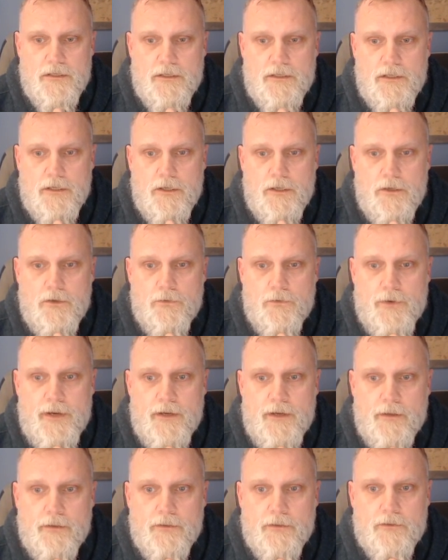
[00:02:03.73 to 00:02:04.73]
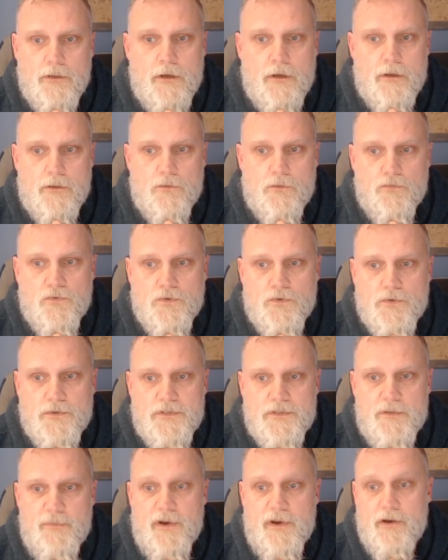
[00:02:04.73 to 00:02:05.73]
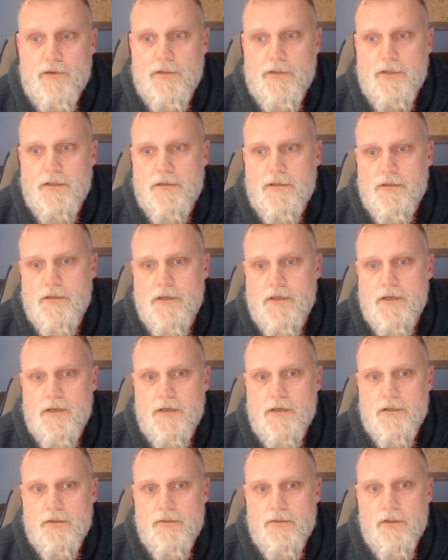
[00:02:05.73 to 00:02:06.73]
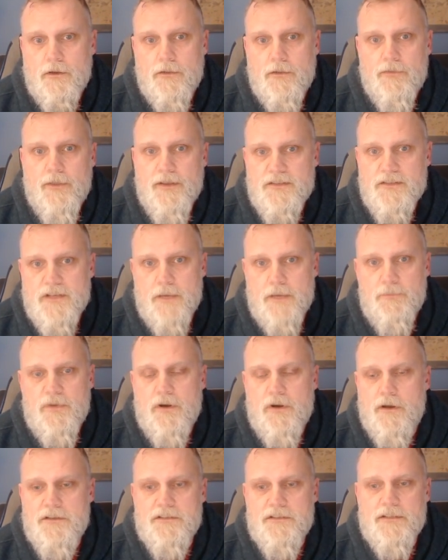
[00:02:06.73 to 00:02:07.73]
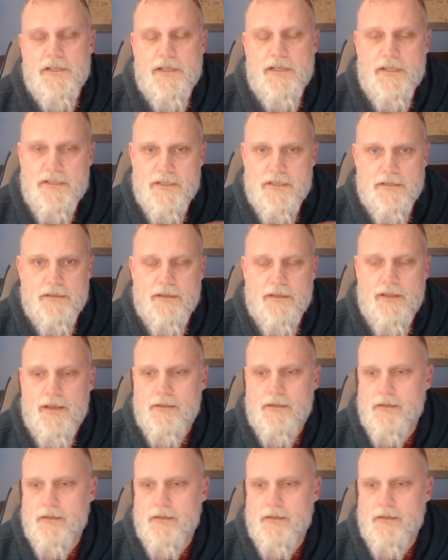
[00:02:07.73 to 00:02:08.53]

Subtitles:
great on a lot of the rules, apparently, looking things up constantly eats into that.